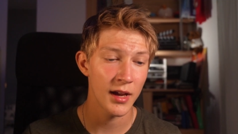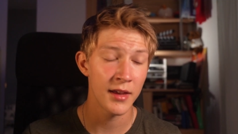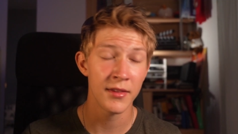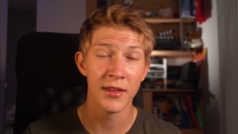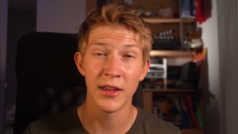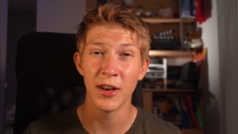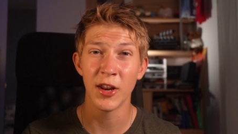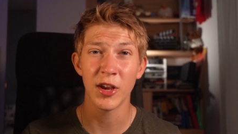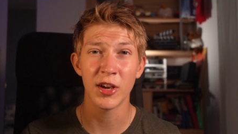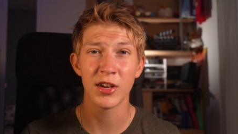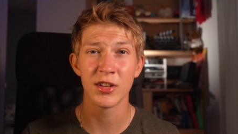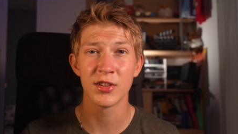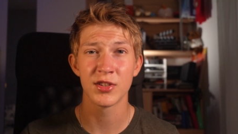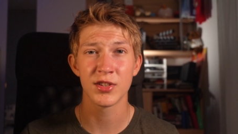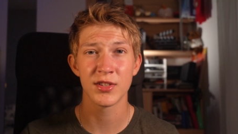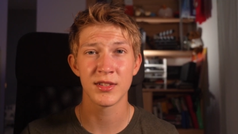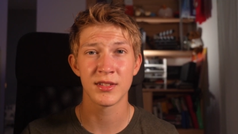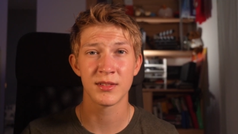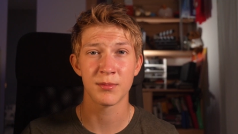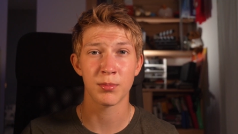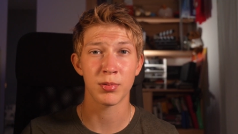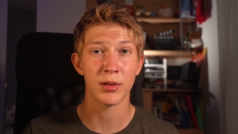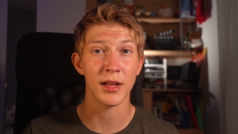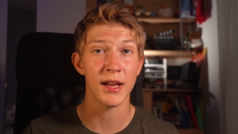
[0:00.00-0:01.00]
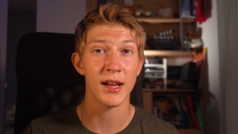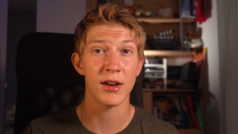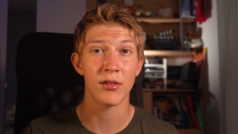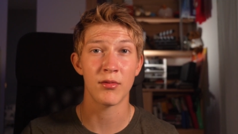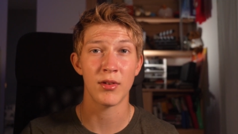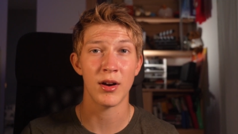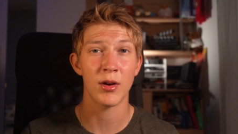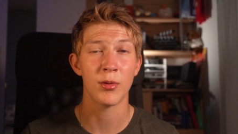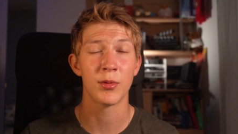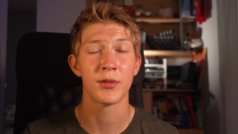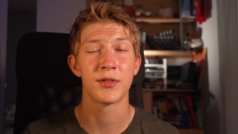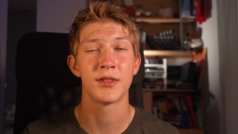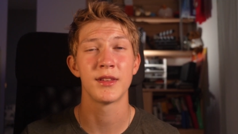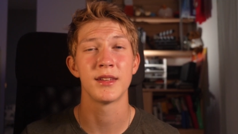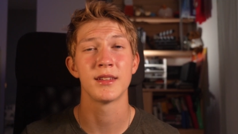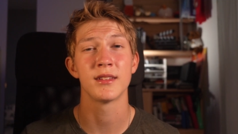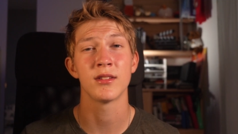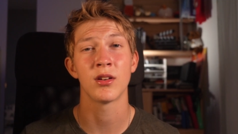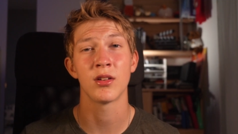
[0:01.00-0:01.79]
And then you can just play around with